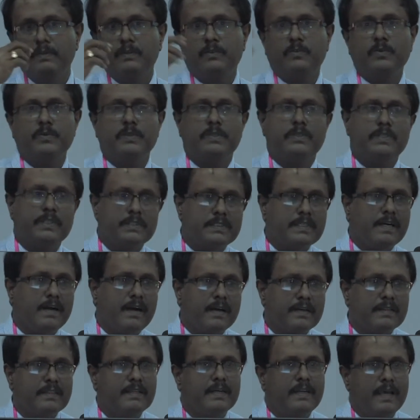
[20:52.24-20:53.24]
to
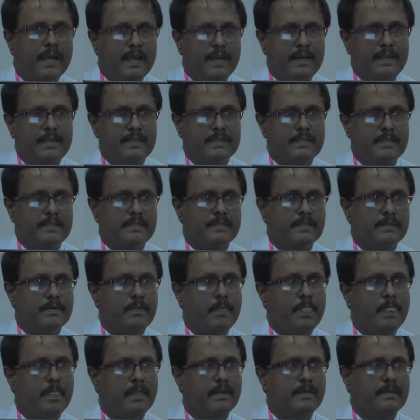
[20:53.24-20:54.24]
start the dialysis.
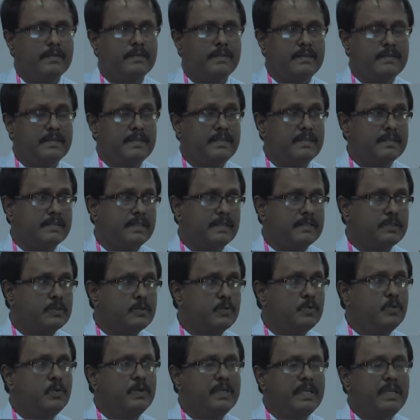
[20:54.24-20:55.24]
This is the
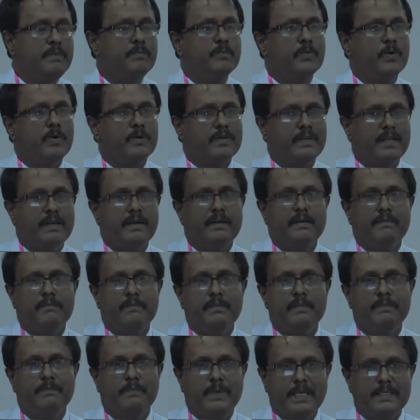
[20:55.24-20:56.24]
two important
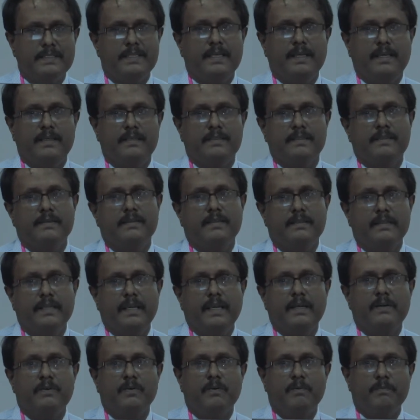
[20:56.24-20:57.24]
message,
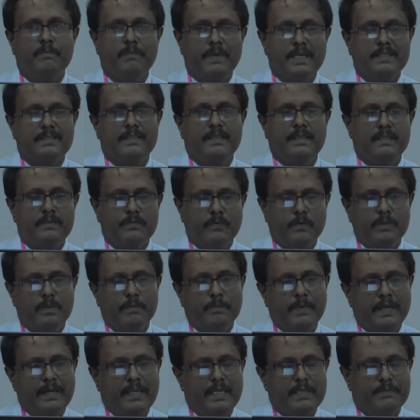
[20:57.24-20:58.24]
take-home message for the
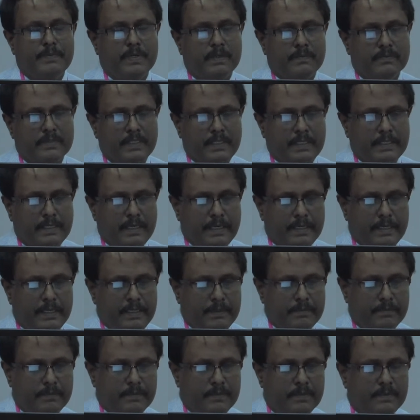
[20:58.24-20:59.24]
management of
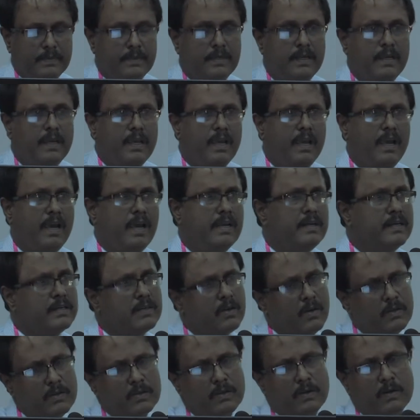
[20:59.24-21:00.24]
CKD. And
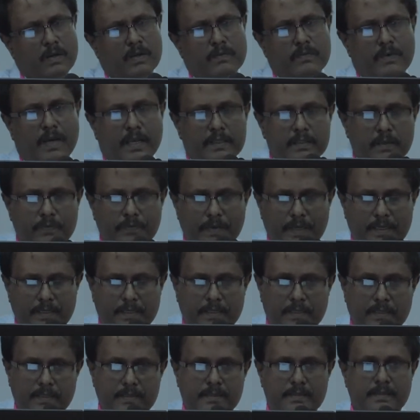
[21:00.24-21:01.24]
control of other
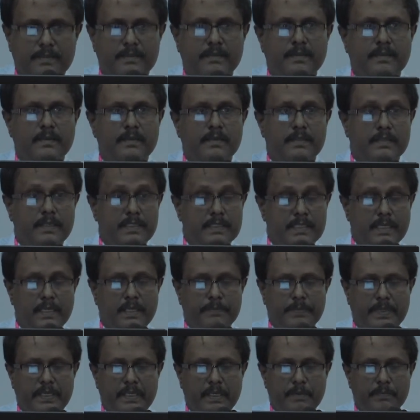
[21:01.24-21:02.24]
factors,
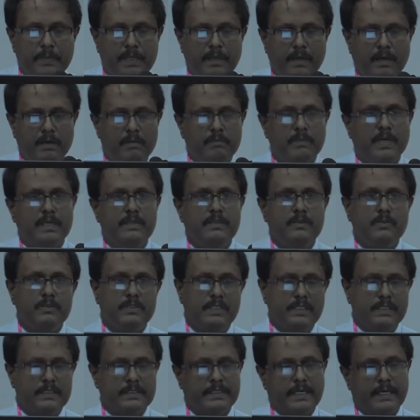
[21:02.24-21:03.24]
dyslipidemia by
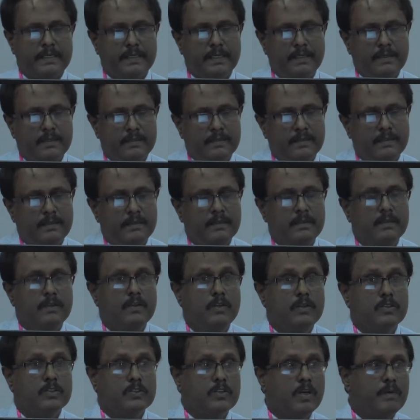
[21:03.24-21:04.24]
using statin,
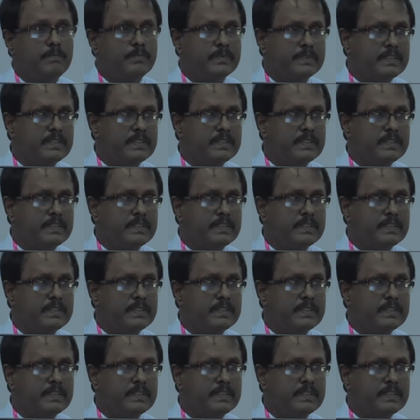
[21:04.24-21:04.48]
stop